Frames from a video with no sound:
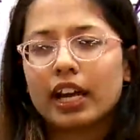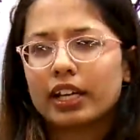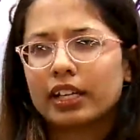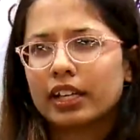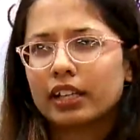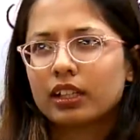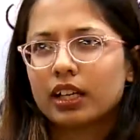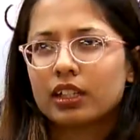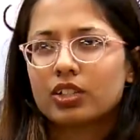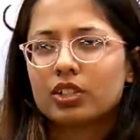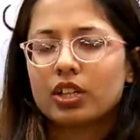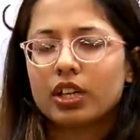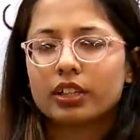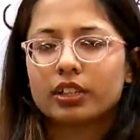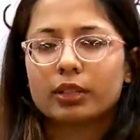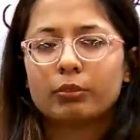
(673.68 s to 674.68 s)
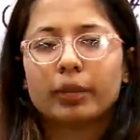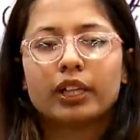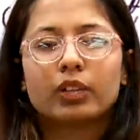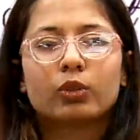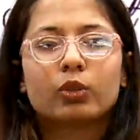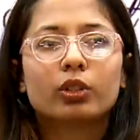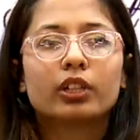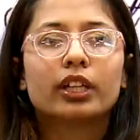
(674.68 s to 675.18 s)
had constructed my
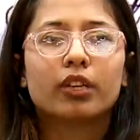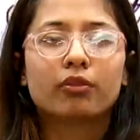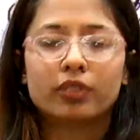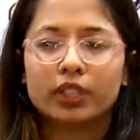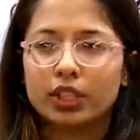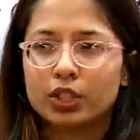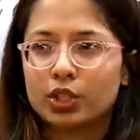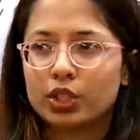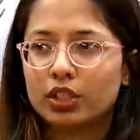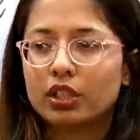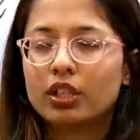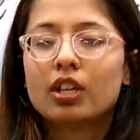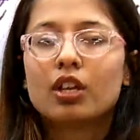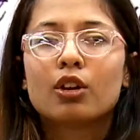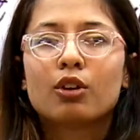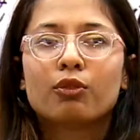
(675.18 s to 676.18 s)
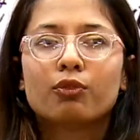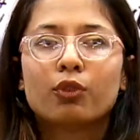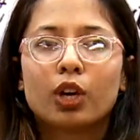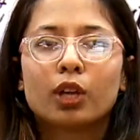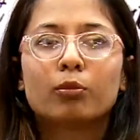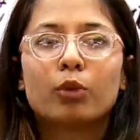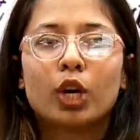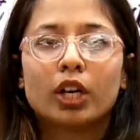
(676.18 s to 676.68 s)
own definition
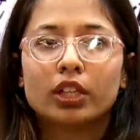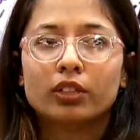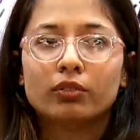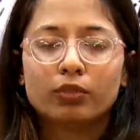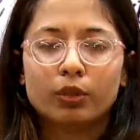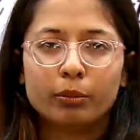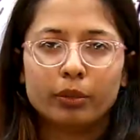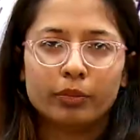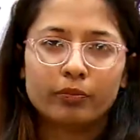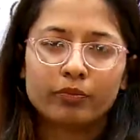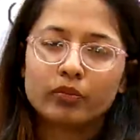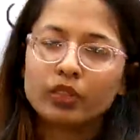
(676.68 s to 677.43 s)
for modern women.